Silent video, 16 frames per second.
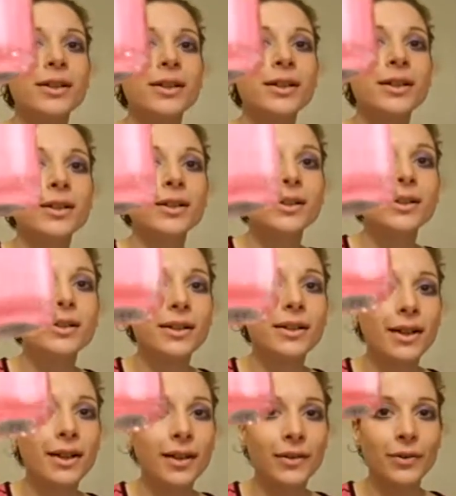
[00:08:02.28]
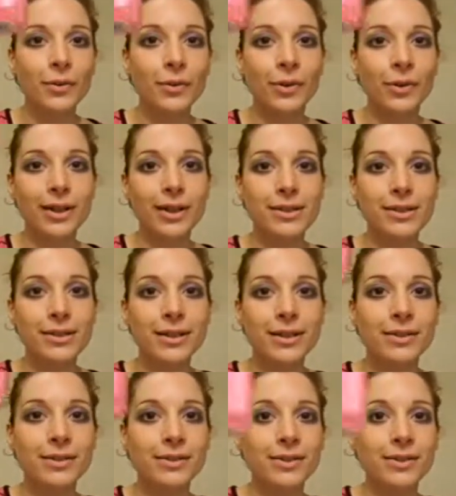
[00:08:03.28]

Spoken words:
It is quite 60s